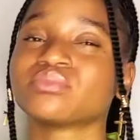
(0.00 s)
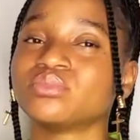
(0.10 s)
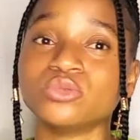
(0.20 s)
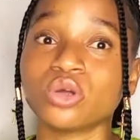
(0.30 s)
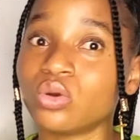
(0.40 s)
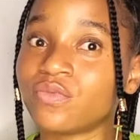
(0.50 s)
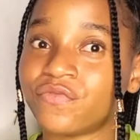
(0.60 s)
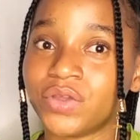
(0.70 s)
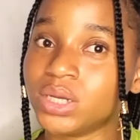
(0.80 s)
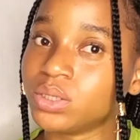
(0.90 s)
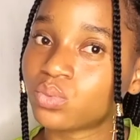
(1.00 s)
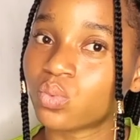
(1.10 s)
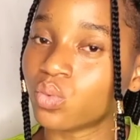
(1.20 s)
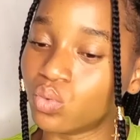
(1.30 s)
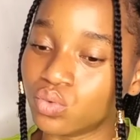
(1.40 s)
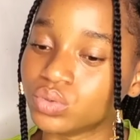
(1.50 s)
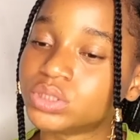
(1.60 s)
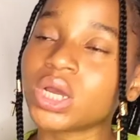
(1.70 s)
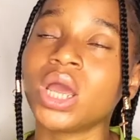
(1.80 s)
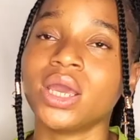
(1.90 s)
not feeling good,
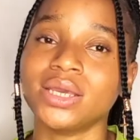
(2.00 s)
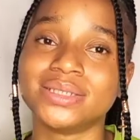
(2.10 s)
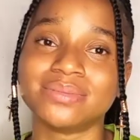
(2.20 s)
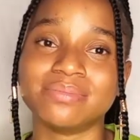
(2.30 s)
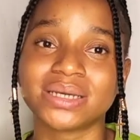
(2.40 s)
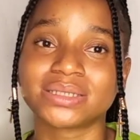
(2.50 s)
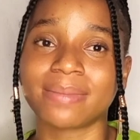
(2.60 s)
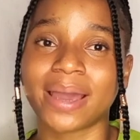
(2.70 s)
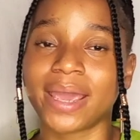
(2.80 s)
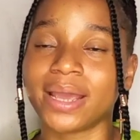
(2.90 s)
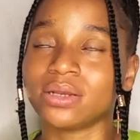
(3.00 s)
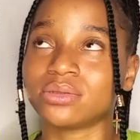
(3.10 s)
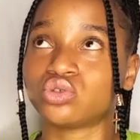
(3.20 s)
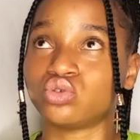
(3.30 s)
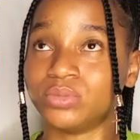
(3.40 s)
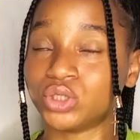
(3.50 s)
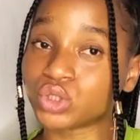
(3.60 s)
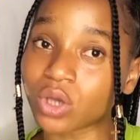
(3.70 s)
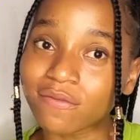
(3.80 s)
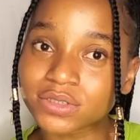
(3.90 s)
it makes my hair to be
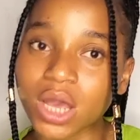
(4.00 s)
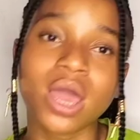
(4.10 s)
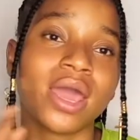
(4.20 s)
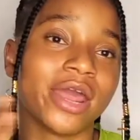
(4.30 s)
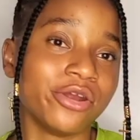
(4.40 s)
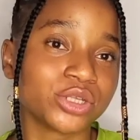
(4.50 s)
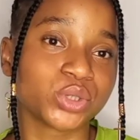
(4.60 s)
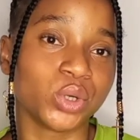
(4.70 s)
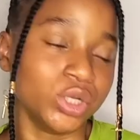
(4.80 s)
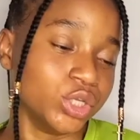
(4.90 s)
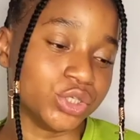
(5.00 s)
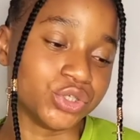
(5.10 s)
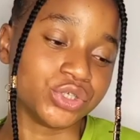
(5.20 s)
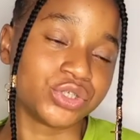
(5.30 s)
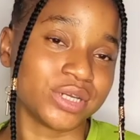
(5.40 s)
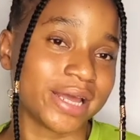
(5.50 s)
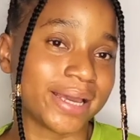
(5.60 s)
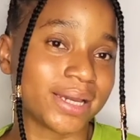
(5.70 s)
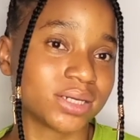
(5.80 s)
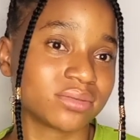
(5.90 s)
soft and not only is it like
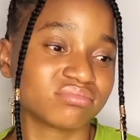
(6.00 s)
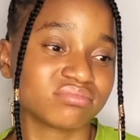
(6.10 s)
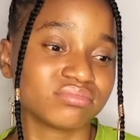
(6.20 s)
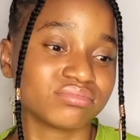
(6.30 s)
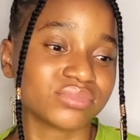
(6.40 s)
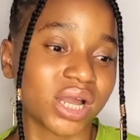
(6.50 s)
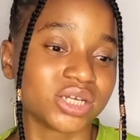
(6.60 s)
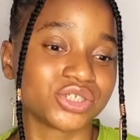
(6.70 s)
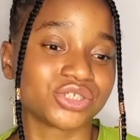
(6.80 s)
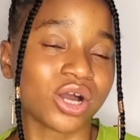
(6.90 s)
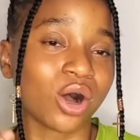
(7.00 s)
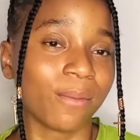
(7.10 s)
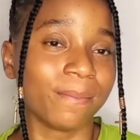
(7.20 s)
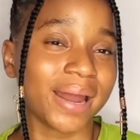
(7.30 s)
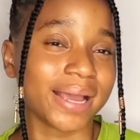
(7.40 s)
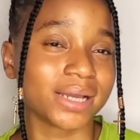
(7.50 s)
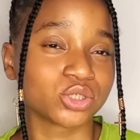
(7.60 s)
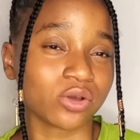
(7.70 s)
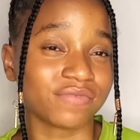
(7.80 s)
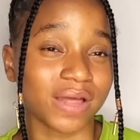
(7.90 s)
um like
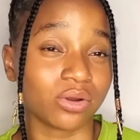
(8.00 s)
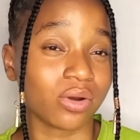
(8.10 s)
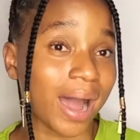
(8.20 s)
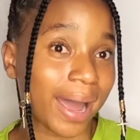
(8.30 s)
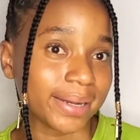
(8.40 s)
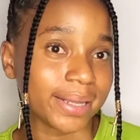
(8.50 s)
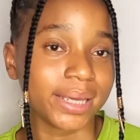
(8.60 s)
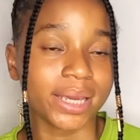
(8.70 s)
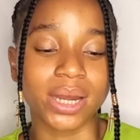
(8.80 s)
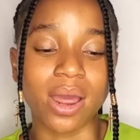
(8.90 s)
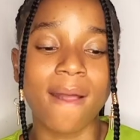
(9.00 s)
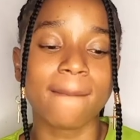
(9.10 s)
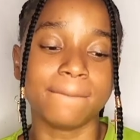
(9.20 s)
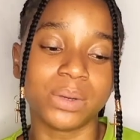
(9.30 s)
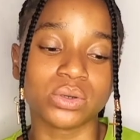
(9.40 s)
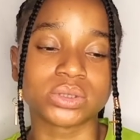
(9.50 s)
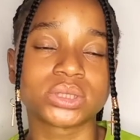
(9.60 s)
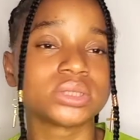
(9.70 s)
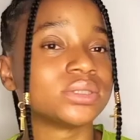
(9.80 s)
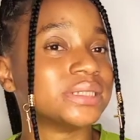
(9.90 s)
softer not hard again but
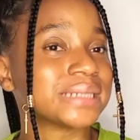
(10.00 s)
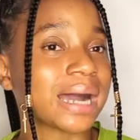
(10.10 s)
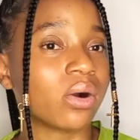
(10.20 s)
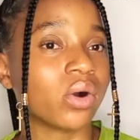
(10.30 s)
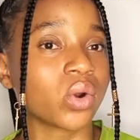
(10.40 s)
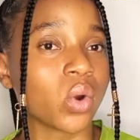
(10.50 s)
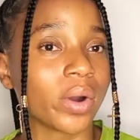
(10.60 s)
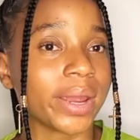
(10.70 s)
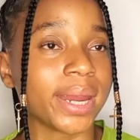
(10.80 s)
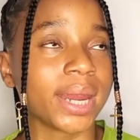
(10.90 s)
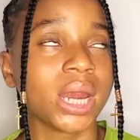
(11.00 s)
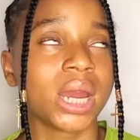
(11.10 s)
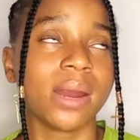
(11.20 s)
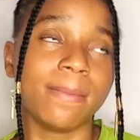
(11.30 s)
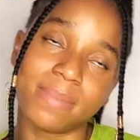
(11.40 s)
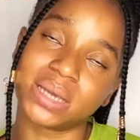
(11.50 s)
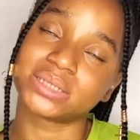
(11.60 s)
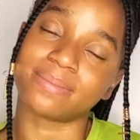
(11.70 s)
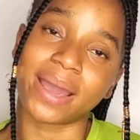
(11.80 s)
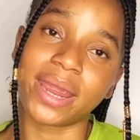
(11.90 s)
this argan oil makes
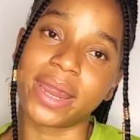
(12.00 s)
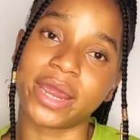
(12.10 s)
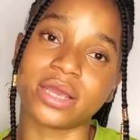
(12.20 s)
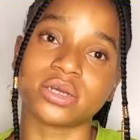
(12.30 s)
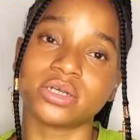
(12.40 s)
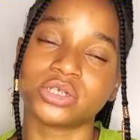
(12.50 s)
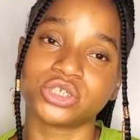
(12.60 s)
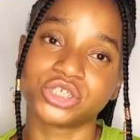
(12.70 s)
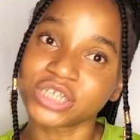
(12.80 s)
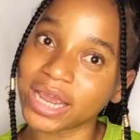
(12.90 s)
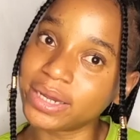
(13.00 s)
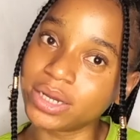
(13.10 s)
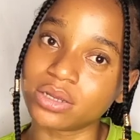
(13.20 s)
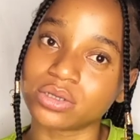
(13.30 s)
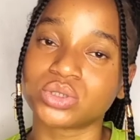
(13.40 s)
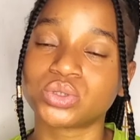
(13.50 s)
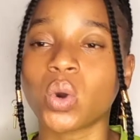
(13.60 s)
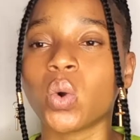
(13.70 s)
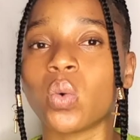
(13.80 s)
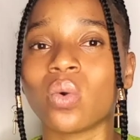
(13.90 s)
my hair shiny
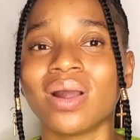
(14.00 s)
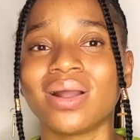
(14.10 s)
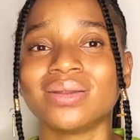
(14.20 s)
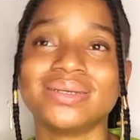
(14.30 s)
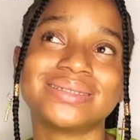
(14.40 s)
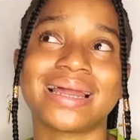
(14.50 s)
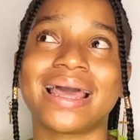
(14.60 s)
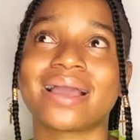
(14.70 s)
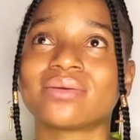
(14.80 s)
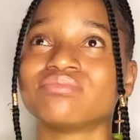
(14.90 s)
so these are like